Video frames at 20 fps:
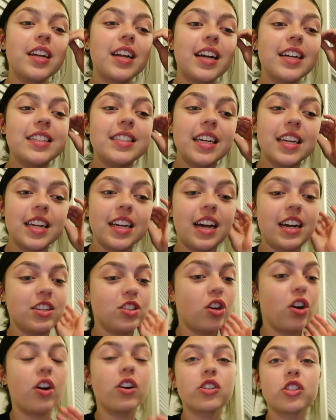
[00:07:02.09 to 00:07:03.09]
it, I did it, I
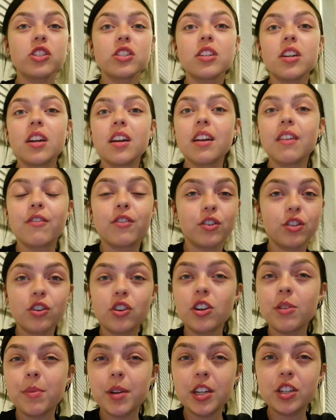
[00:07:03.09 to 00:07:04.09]
talked for
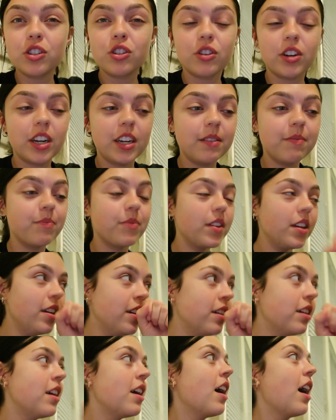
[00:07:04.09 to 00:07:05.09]
30 minutes straight.
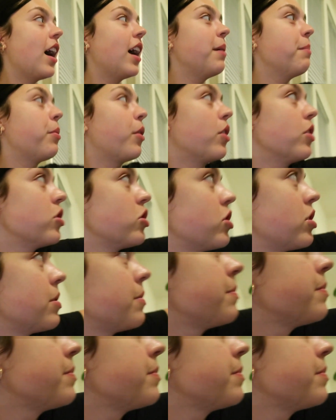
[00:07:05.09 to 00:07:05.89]
I'm parched.